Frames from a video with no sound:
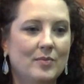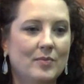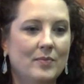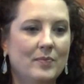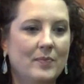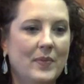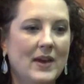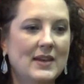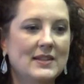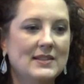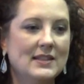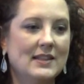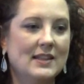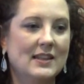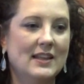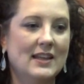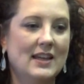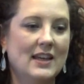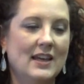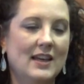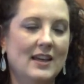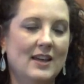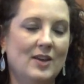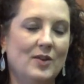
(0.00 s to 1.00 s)

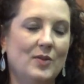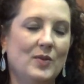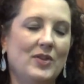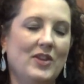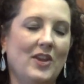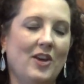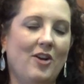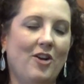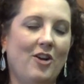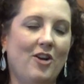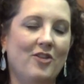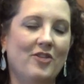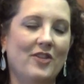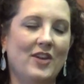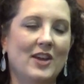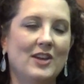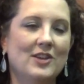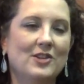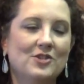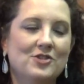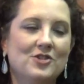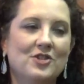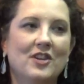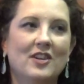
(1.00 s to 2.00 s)
basically what they call in the
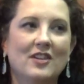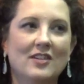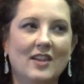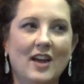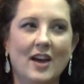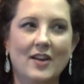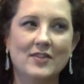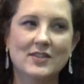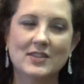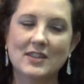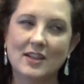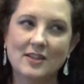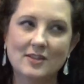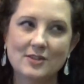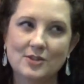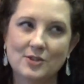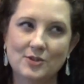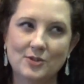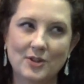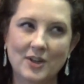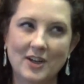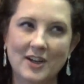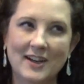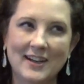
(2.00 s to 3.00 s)
industry a lifestyle
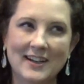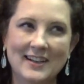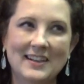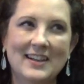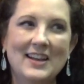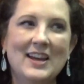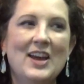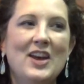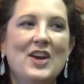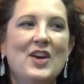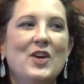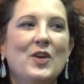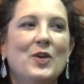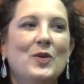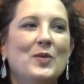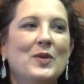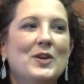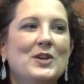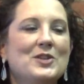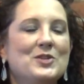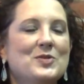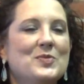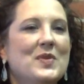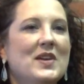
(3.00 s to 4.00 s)
store,
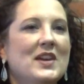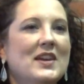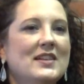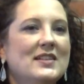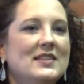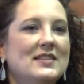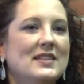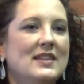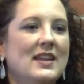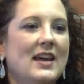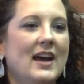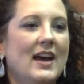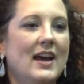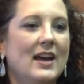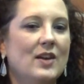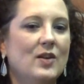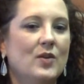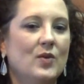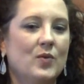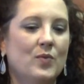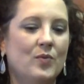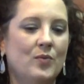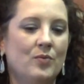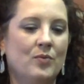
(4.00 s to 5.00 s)
which means that
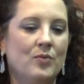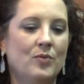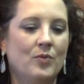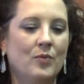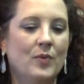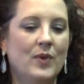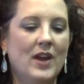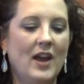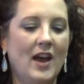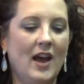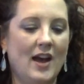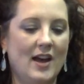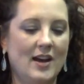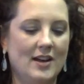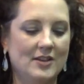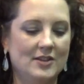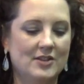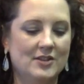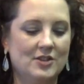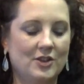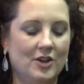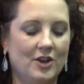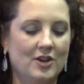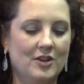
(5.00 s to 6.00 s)
we had a
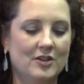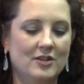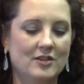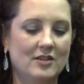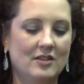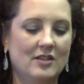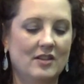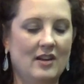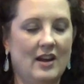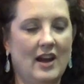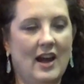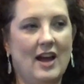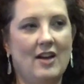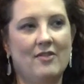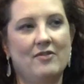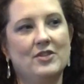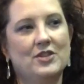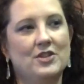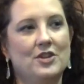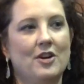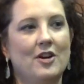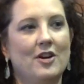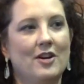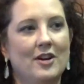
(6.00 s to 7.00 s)
certain
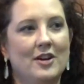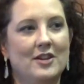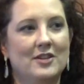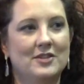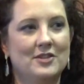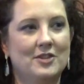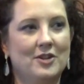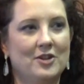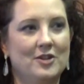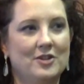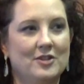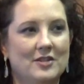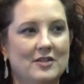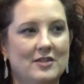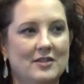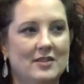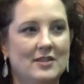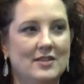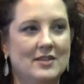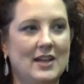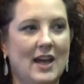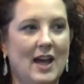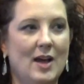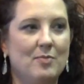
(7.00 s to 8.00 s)
avatar, a certain
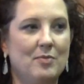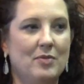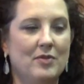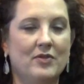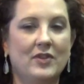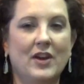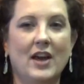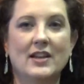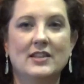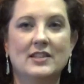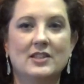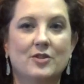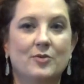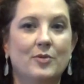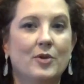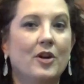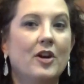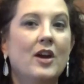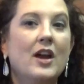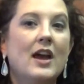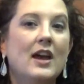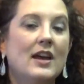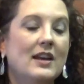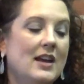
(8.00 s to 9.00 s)
type of customer.
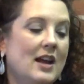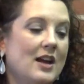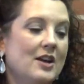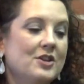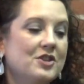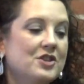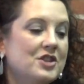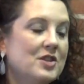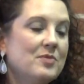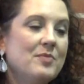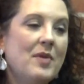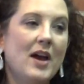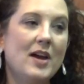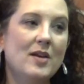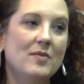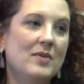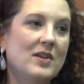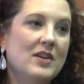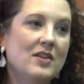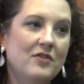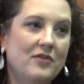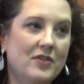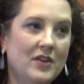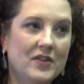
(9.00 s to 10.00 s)
Now, she might
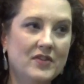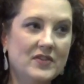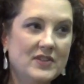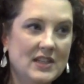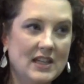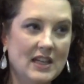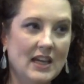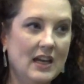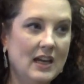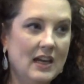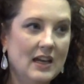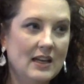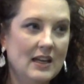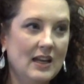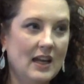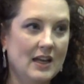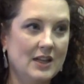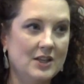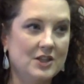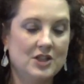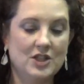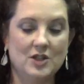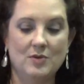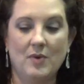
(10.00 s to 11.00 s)
be 15
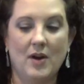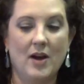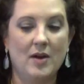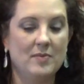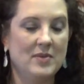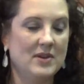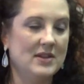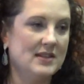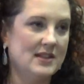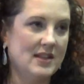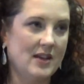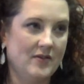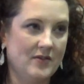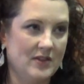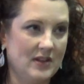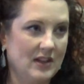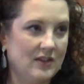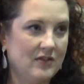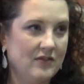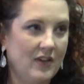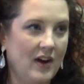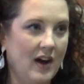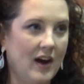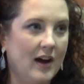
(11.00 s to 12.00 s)
and she might be
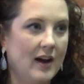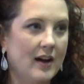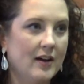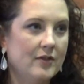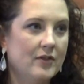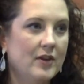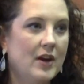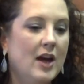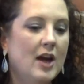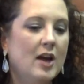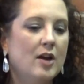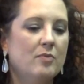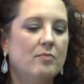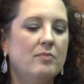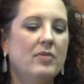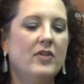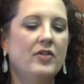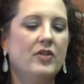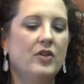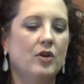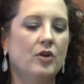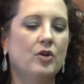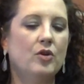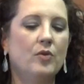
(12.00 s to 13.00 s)
75,
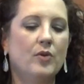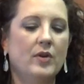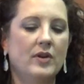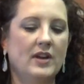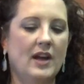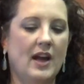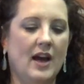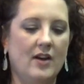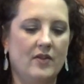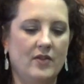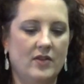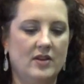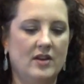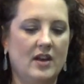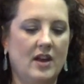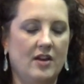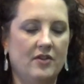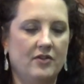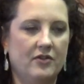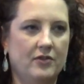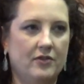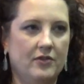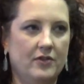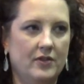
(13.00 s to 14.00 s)
but they're going to have
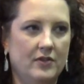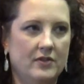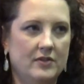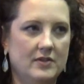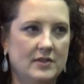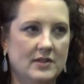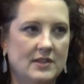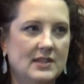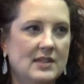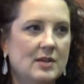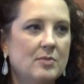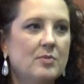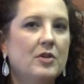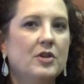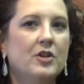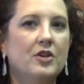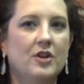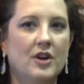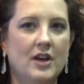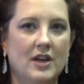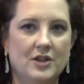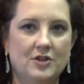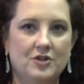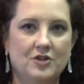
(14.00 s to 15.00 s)
enough similar
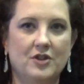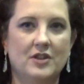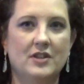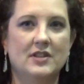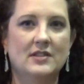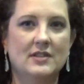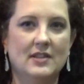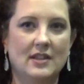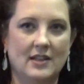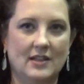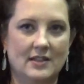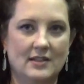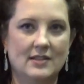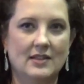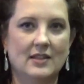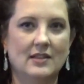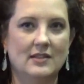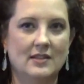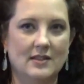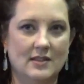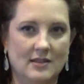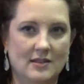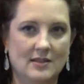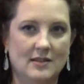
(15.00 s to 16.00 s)
interests that it's
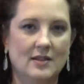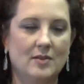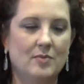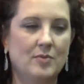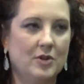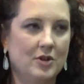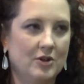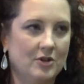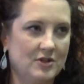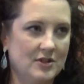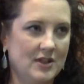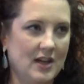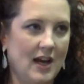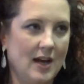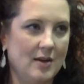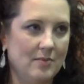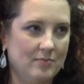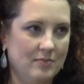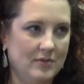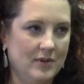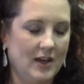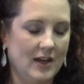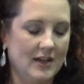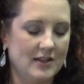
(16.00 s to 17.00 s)
a similar type
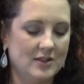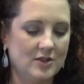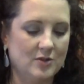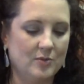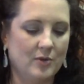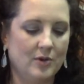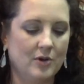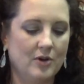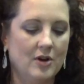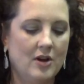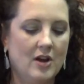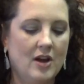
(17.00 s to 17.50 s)
customer.